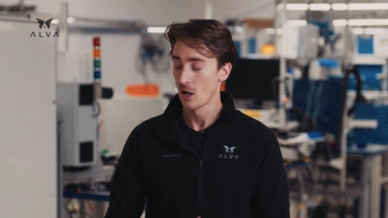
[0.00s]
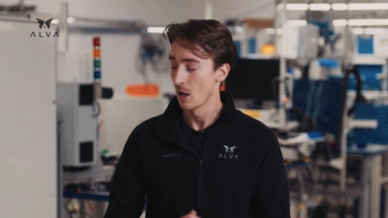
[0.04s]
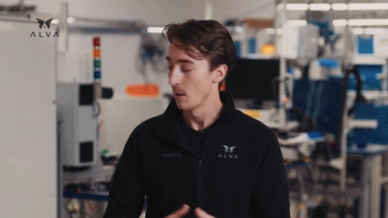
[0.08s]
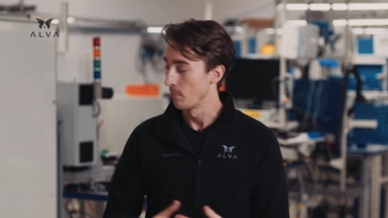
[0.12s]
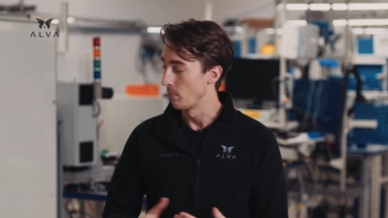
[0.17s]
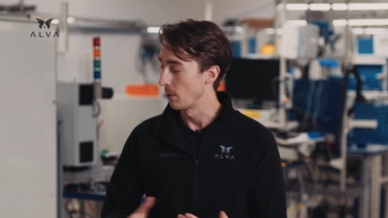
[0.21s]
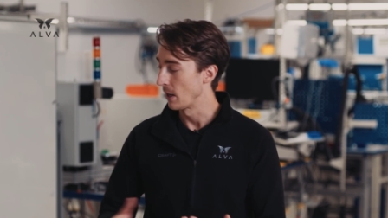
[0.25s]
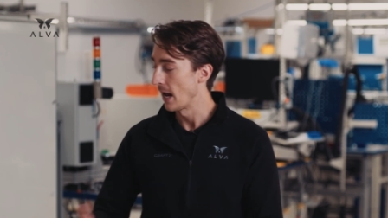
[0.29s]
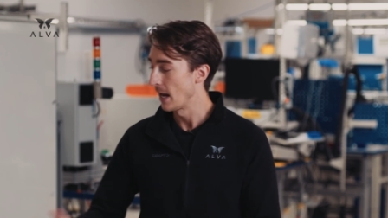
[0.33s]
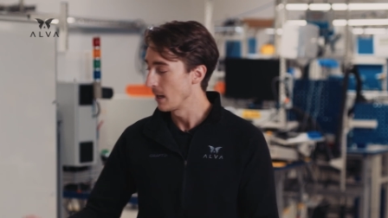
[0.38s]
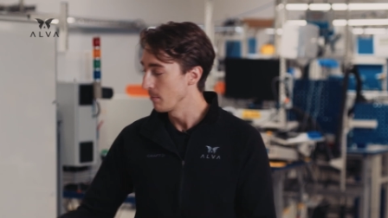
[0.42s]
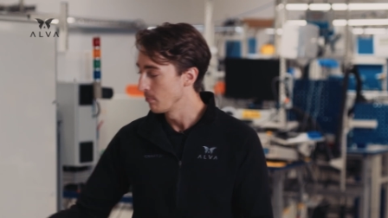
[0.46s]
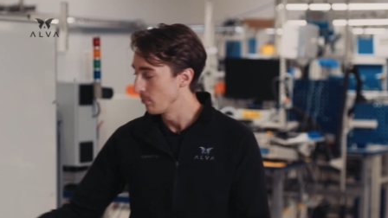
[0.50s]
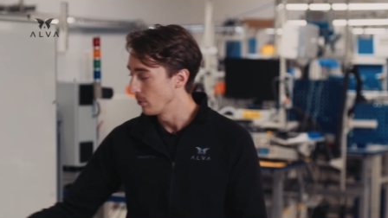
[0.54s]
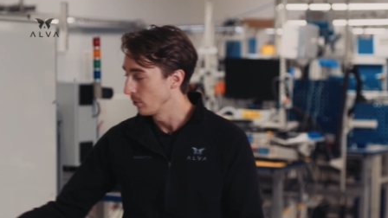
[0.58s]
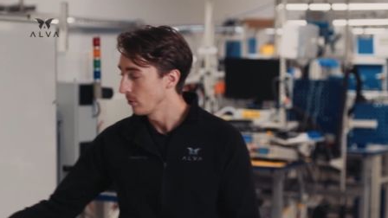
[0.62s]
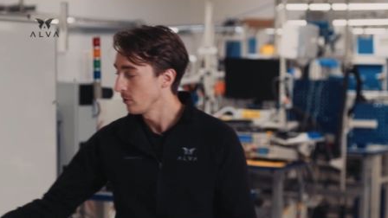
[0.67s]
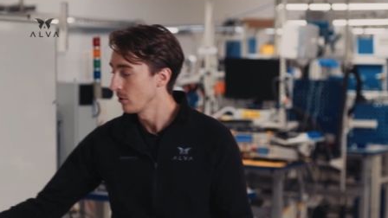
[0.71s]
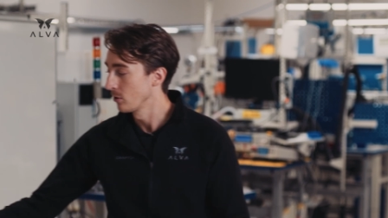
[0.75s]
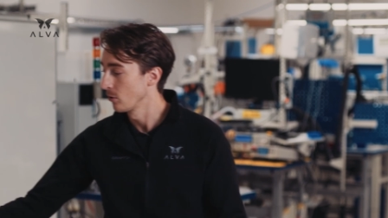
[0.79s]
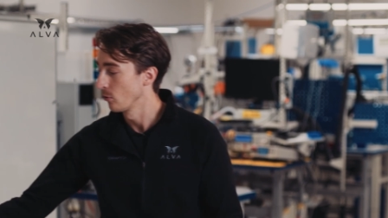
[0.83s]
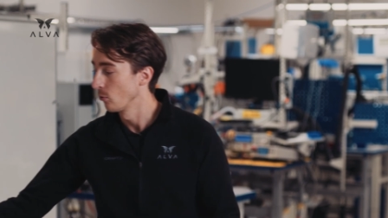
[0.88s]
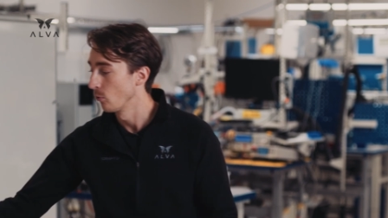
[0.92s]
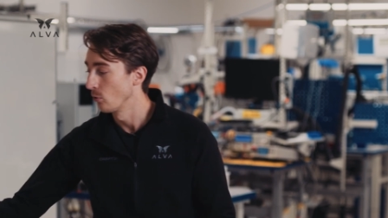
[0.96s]
but I had a
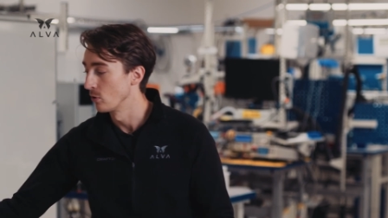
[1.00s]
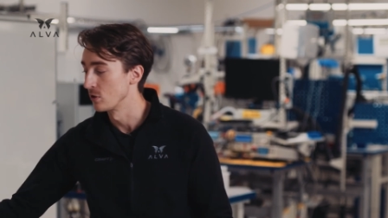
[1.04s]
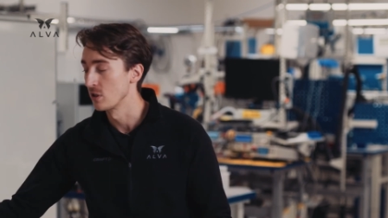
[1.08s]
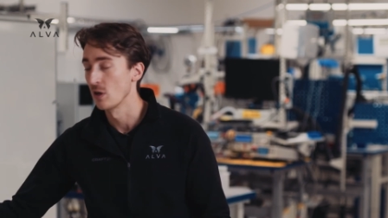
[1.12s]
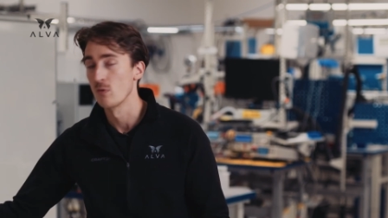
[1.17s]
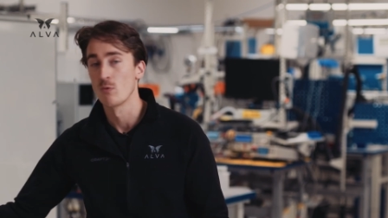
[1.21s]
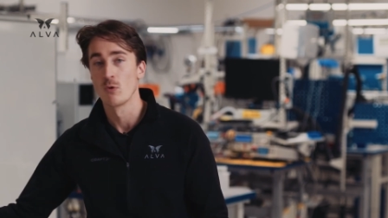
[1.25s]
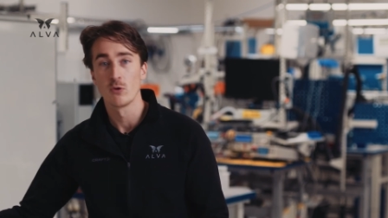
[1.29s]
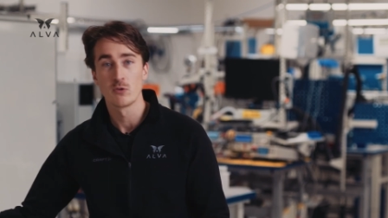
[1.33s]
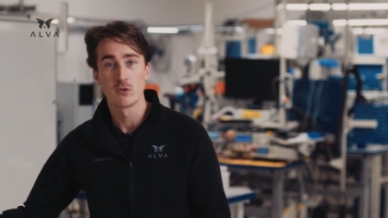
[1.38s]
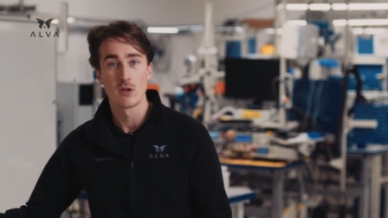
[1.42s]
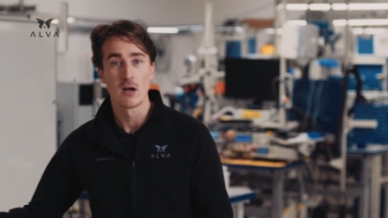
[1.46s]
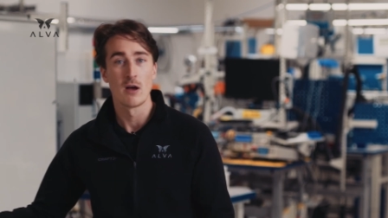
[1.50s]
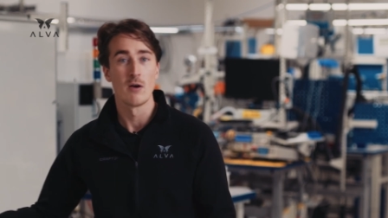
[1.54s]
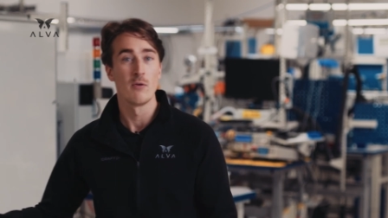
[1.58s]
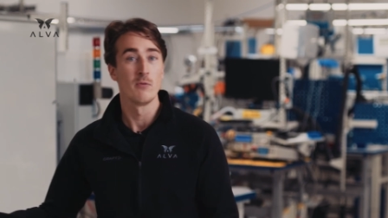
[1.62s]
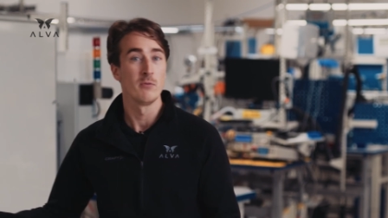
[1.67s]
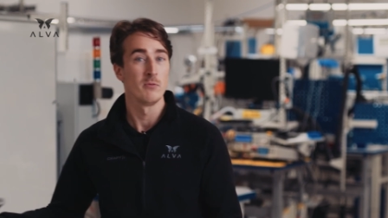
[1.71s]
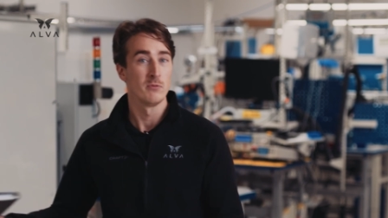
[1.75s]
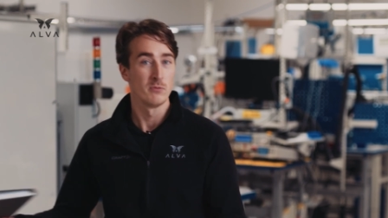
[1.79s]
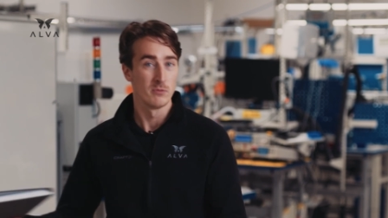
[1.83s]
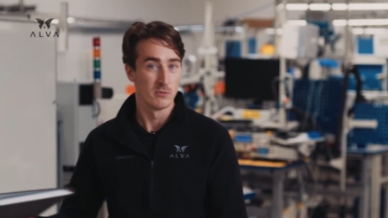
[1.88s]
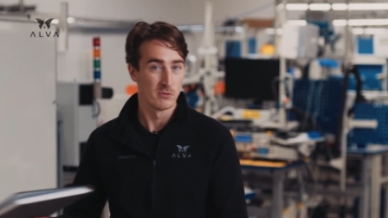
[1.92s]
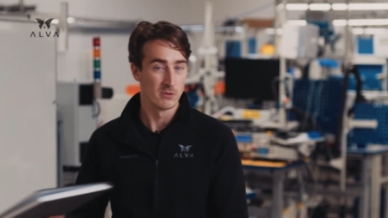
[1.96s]
book which I wrote
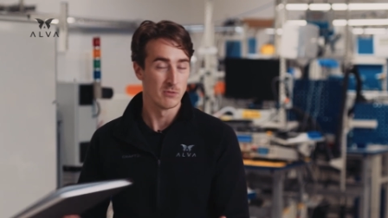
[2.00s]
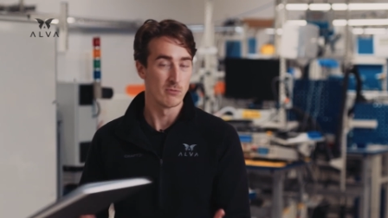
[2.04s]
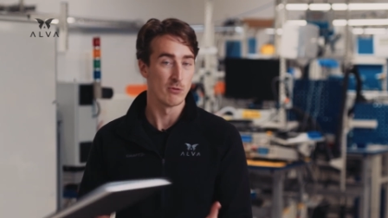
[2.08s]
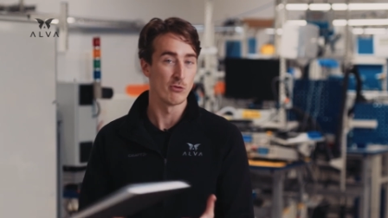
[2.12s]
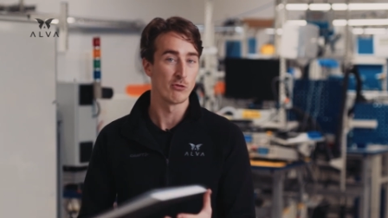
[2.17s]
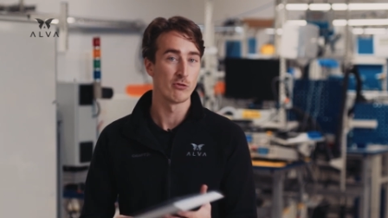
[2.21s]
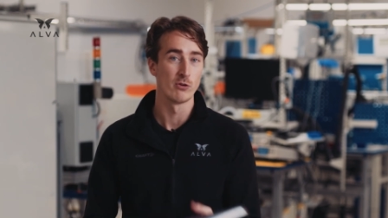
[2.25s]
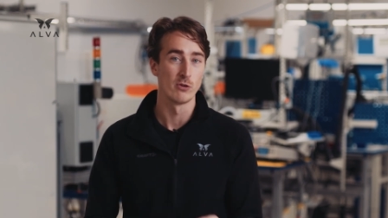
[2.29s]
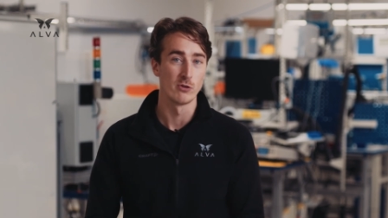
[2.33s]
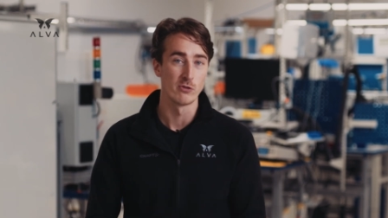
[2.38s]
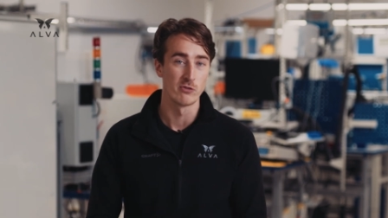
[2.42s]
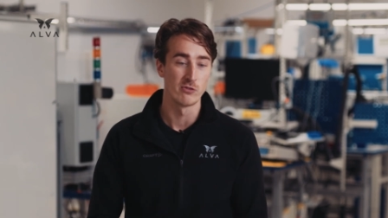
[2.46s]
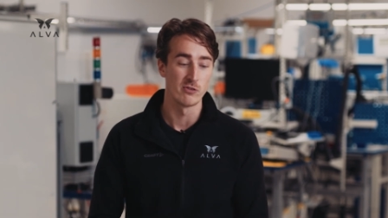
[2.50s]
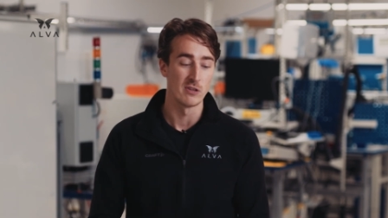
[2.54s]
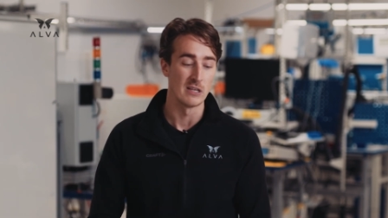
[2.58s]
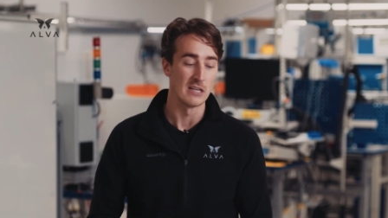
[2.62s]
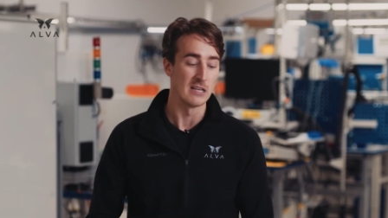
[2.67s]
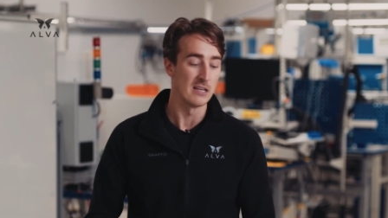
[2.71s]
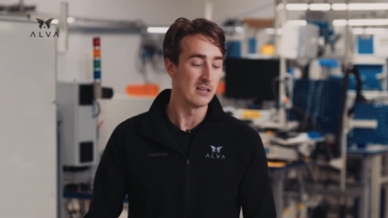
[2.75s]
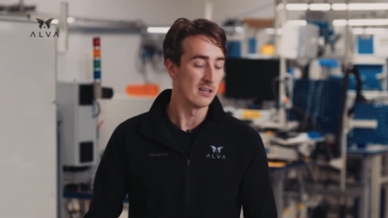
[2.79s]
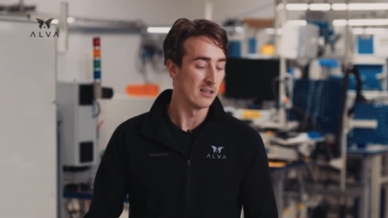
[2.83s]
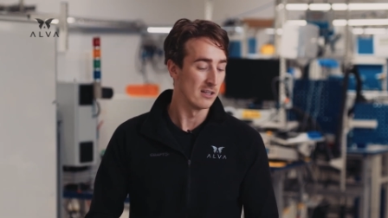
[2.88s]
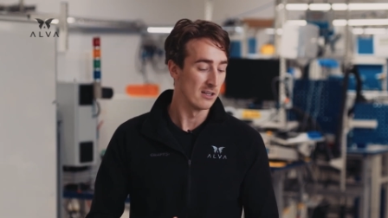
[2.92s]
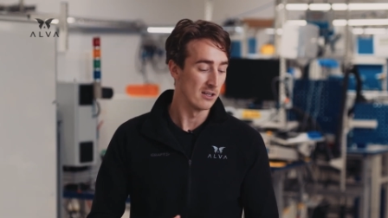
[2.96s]
down the results
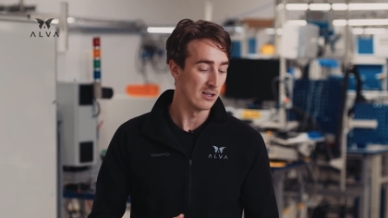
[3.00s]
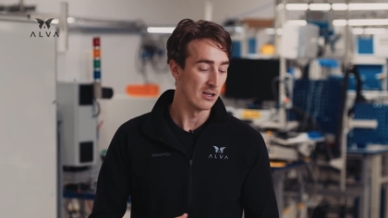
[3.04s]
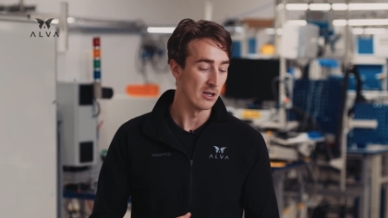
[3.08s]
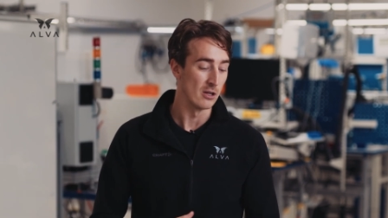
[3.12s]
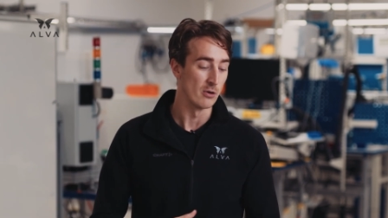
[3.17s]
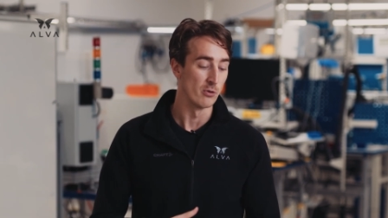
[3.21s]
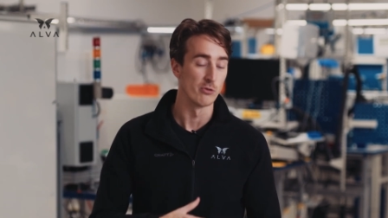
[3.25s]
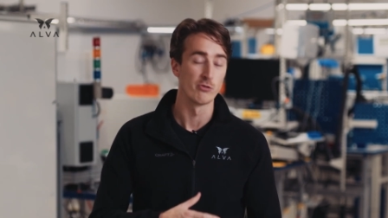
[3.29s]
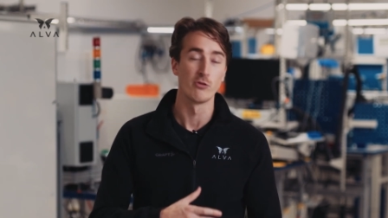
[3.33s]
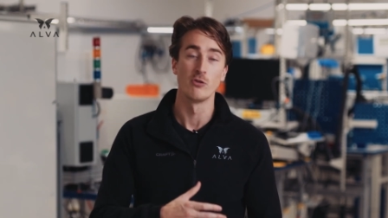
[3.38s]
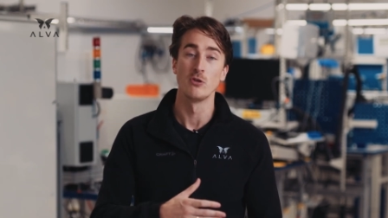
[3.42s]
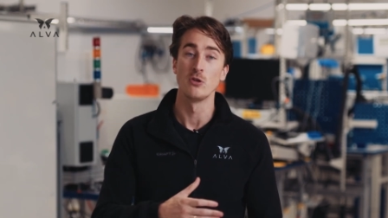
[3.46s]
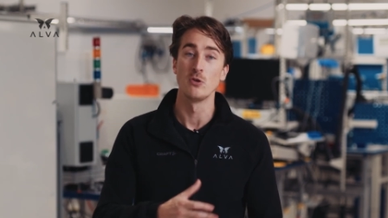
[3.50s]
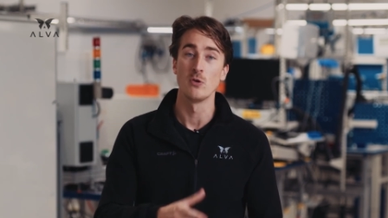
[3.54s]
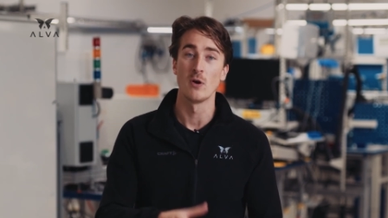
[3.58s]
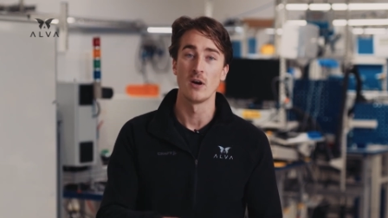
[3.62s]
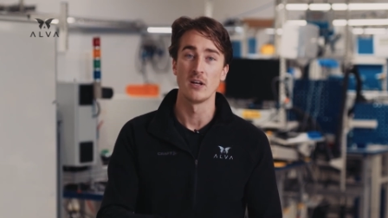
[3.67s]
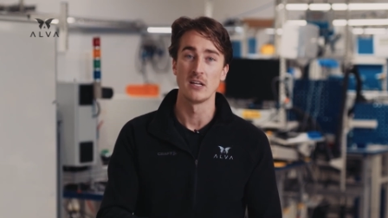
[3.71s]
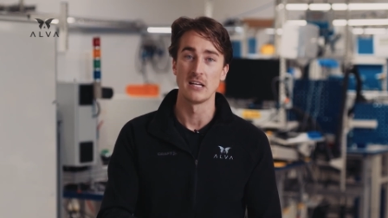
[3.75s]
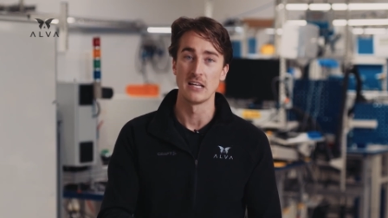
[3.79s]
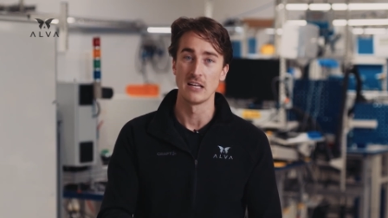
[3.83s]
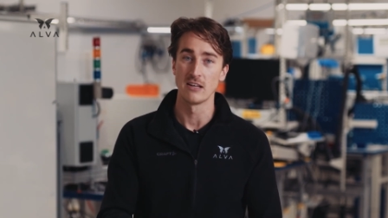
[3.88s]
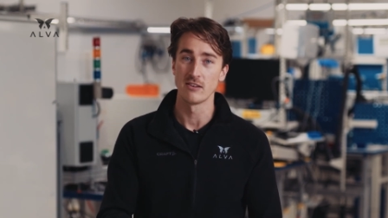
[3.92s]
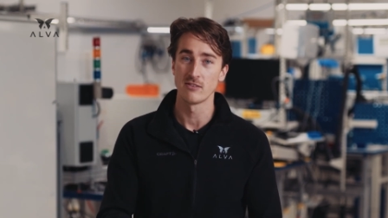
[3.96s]
in and also new
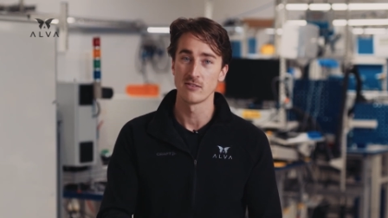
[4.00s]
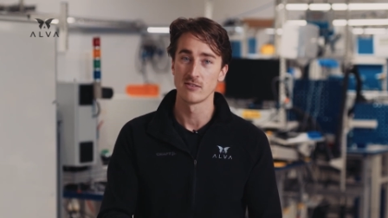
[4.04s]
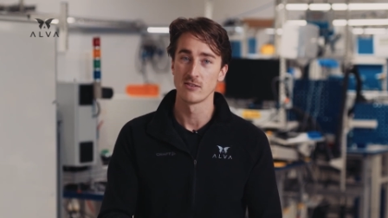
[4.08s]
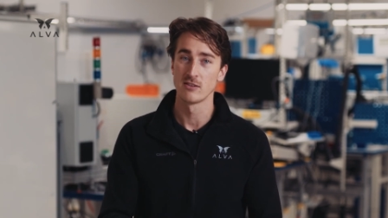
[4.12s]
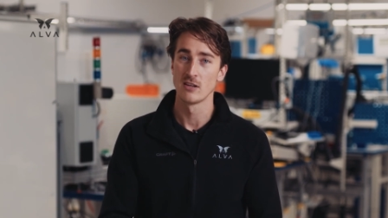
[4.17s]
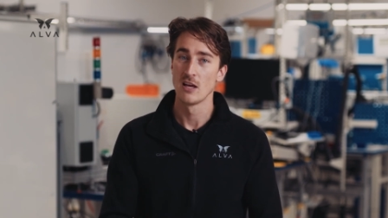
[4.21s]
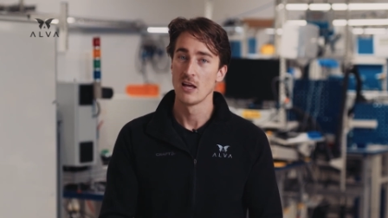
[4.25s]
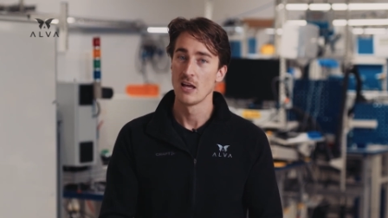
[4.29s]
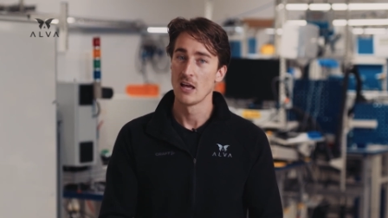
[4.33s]
ideas.